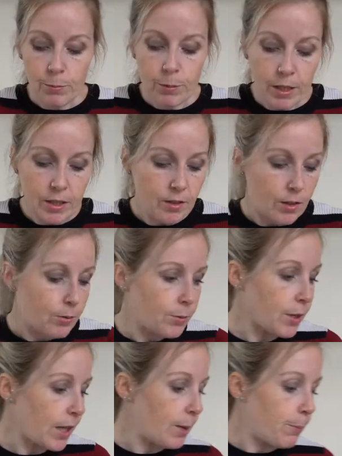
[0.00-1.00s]
I'm going to do, I'm
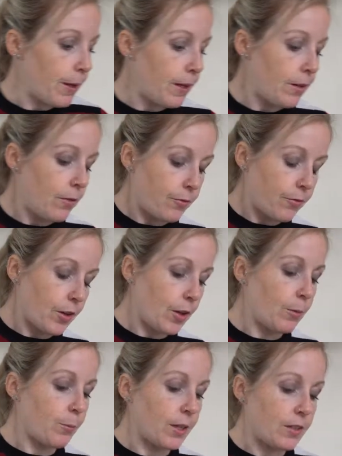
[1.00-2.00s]
going to a bit of
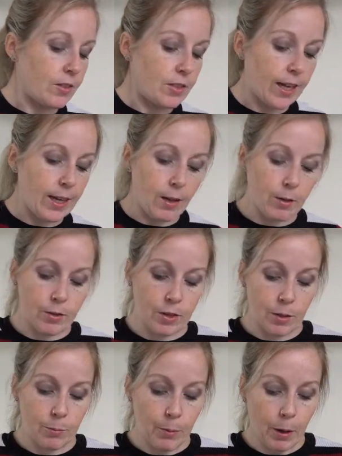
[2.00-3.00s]
kitchen towel, I'm
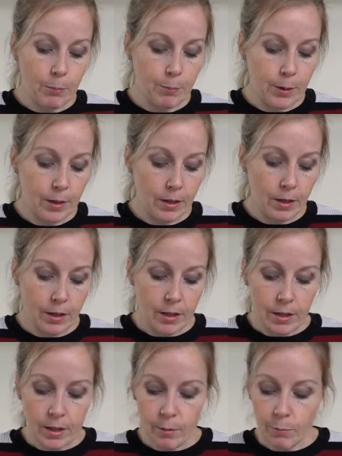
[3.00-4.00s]
going to pop
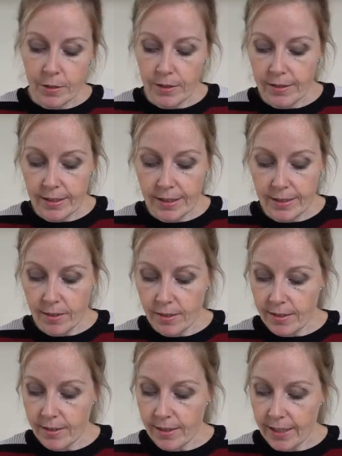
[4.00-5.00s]
my seeds
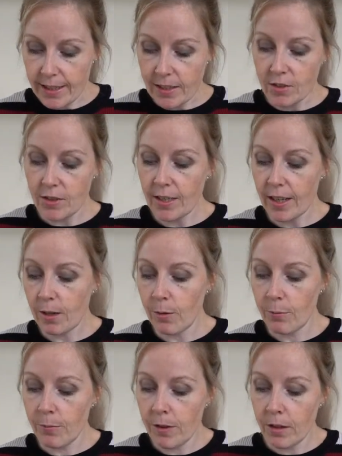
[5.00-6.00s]
onto the kitchen
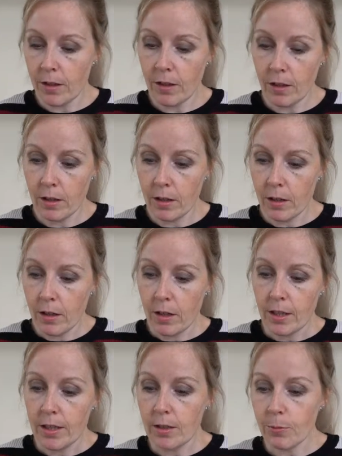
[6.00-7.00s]
towel.
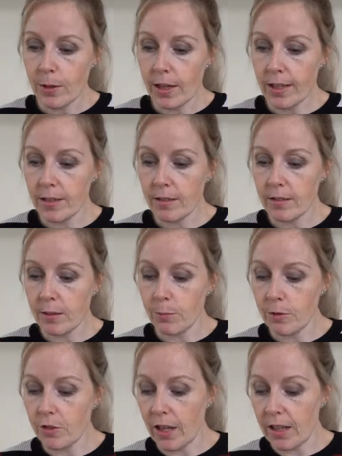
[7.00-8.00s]
This way I can just
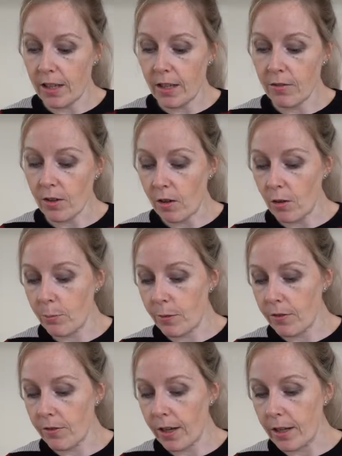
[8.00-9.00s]
double check that I've got all my
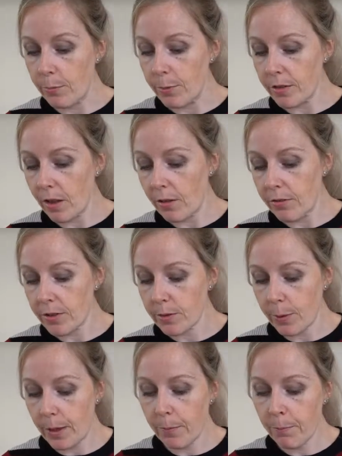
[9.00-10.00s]
fibres off as
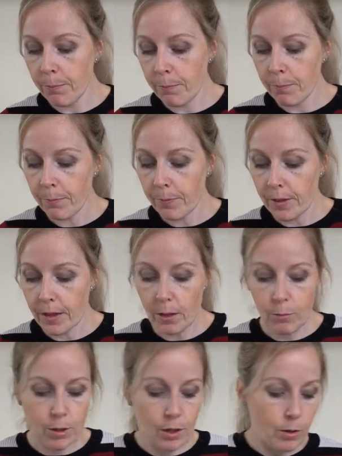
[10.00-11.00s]
well. There
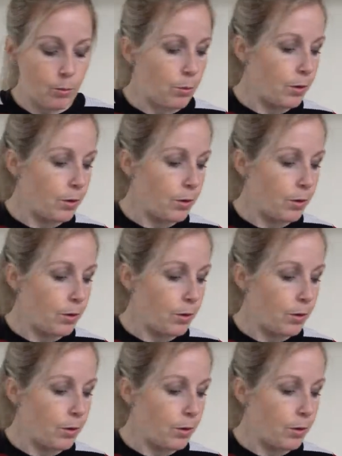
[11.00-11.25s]
we go.